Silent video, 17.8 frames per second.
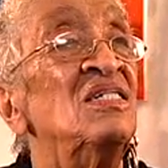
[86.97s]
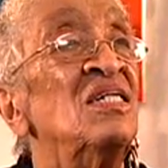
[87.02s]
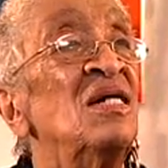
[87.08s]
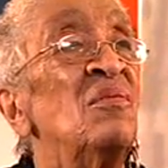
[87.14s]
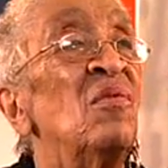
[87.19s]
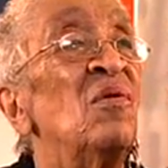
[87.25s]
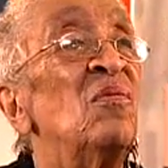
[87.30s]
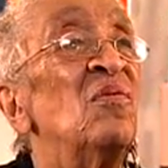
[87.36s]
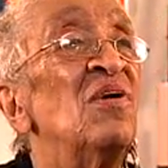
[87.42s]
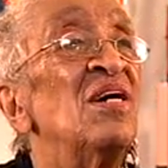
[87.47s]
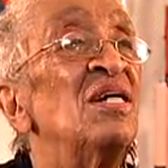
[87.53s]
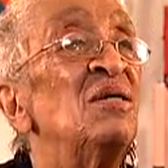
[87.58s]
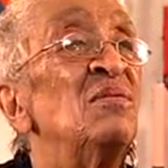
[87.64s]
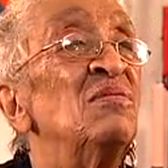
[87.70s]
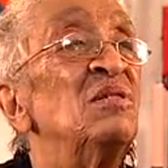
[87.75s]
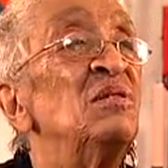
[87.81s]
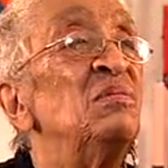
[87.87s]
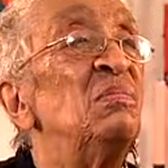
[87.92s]
Number one,
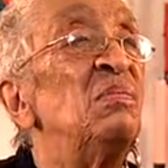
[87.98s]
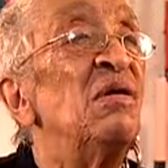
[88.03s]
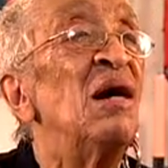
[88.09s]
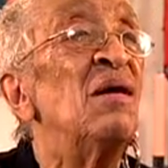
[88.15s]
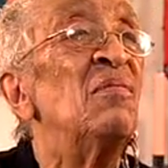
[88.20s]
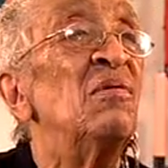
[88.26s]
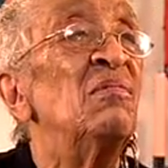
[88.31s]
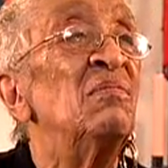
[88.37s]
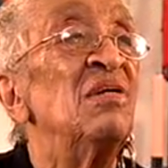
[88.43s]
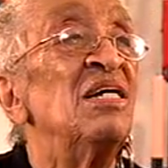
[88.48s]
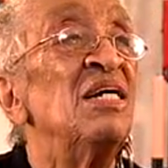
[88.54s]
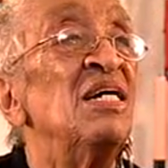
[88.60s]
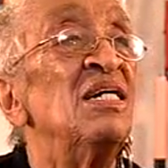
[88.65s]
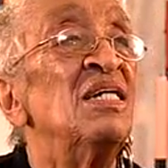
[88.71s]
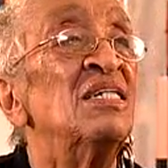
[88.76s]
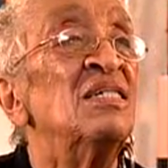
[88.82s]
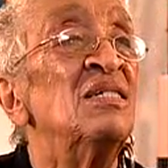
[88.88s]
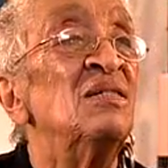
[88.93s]
it was
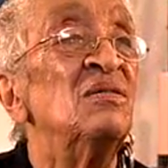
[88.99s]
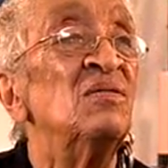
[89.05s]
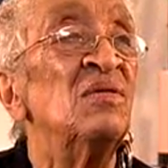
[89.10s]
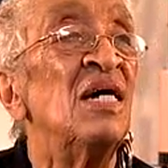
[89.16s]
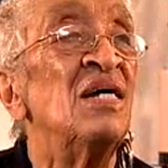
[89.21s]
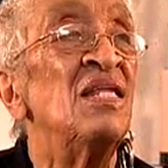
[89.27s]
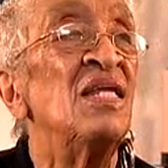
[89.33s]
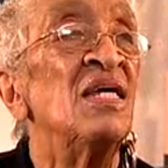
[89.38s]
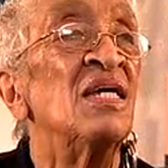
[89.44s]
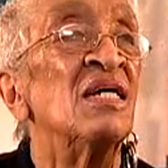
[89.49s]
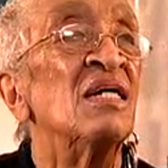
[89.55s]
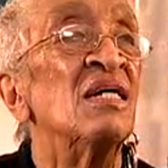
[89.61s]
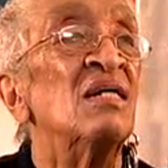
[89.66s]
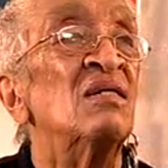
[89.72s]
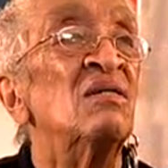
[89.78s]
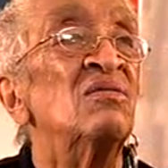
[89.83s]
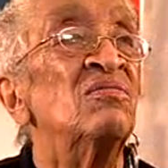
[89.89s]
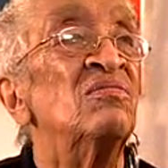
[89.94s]
probably, I think,
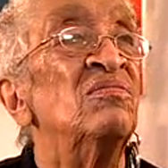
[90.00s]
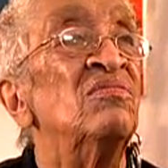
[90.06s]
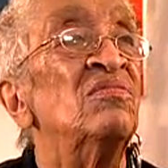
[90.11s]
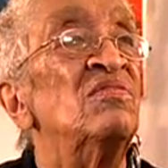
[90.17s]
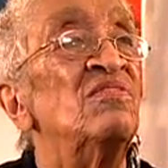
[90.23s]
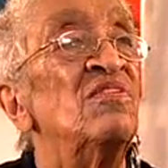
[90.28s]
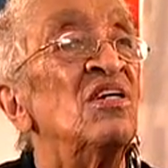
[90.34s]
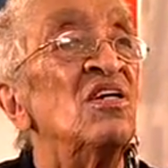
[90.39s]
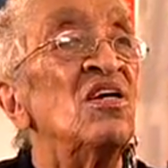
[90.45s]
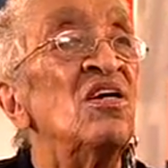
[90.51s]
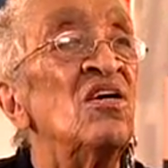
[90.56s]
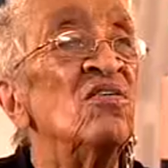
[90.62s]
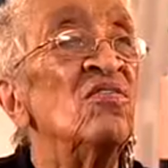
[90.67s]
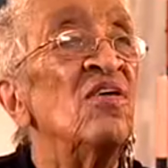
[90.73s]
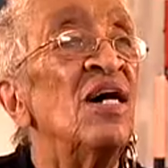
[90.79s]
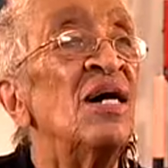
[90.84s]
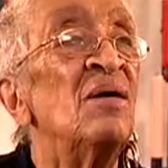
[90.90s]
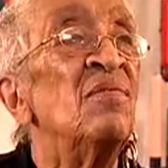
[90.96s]
for a
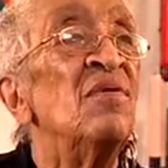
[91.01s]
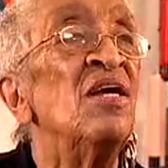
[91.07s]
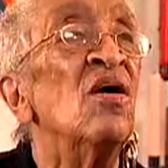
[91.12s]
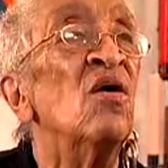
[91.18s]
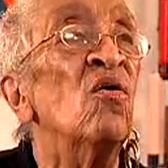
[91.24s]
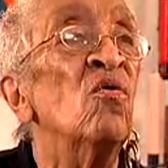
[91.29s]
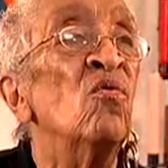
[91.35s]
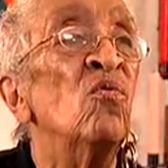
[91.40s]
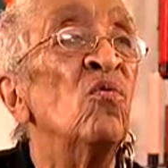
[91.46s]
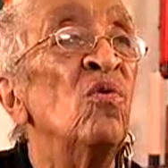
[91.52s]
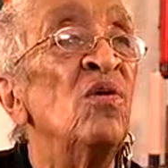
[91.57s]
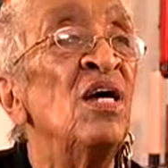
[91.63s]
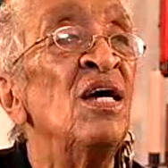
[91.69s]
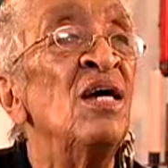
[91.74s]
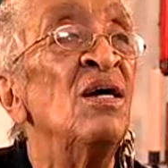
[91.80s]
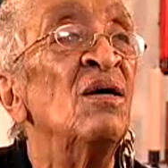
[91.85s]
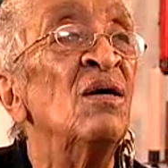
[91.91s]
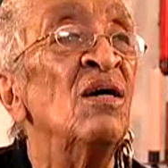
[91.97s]
long time, the
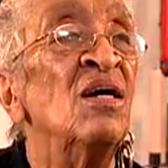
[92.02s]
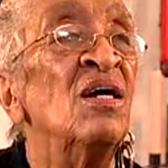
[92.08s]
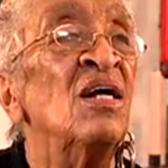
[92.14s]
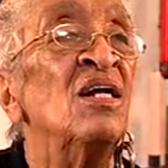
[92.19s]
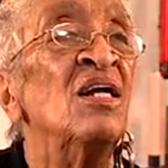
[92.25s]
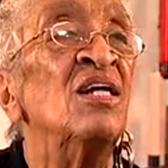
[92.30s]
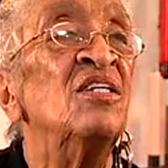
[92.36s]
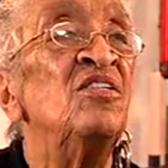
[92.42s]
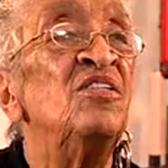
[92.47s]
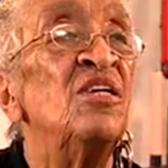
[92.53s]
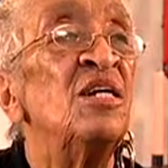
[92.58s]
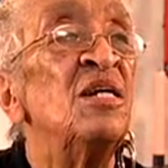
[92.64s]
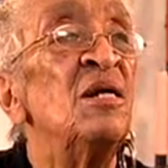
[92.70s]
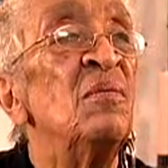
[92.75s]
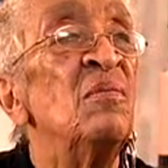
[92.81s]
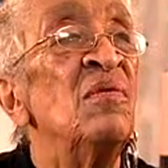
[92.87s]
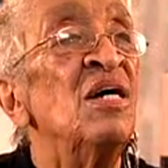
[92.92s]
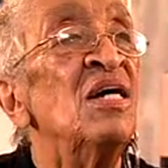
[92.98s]
only
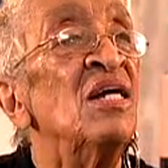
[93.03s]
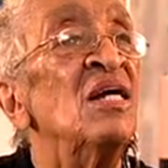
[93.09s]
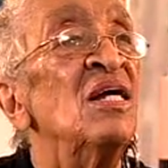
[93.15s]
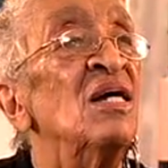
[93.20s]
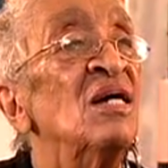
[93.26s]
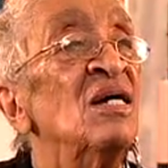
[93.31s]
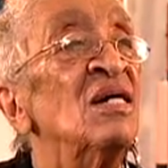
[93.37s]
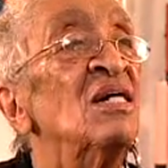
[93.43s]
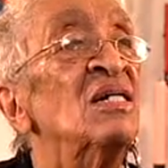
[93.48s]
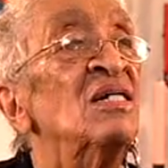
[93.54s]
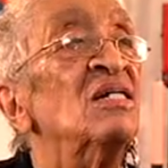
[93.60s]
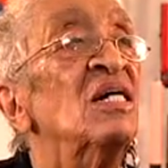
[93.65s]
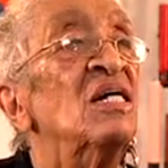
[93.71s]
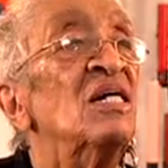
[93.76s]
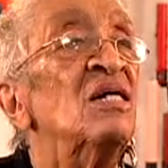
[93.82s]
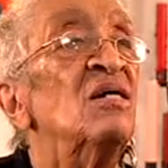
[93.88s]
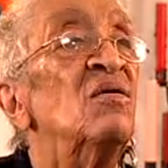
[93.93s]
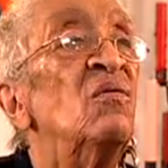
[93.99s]
legitimate
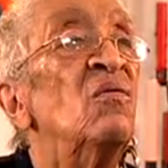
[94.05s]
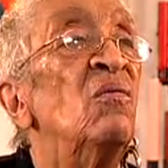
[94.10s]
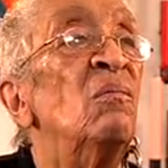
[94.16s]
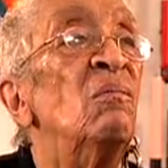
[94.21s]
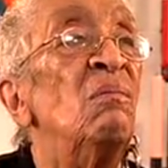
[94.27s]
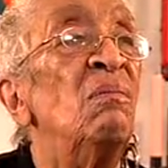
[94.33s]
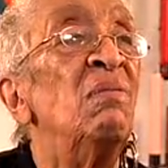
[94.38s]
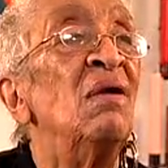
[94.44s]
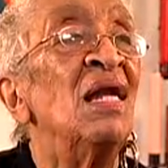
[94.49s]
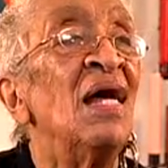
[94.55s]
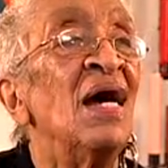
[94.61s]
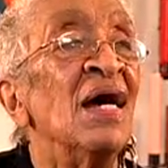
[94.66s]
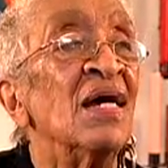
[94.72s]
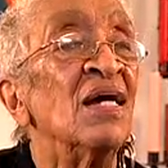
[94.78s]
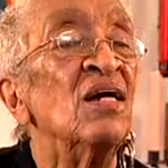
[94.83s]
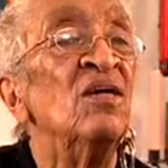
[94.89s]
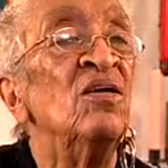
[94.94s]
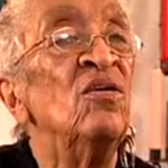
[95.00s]

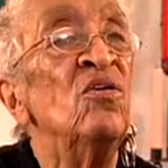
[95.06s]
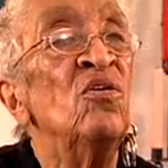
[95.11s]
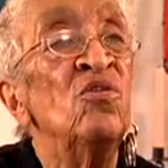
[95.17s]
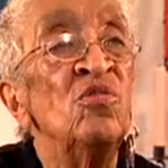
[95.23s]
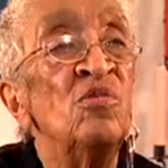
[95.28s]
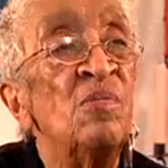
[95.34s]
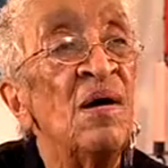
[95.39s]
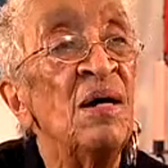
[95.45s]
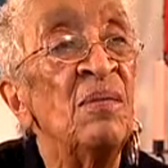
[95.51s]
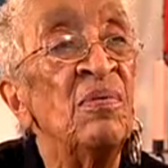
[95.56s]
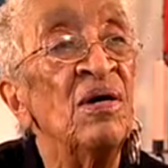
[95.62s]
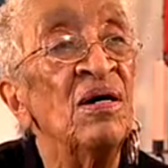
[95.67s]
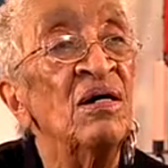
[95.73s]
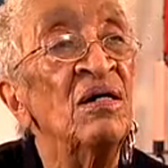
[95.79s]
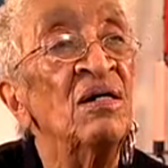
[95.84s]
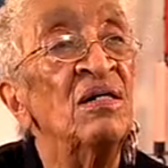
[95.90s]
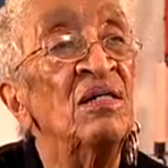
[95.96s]
black newspaper.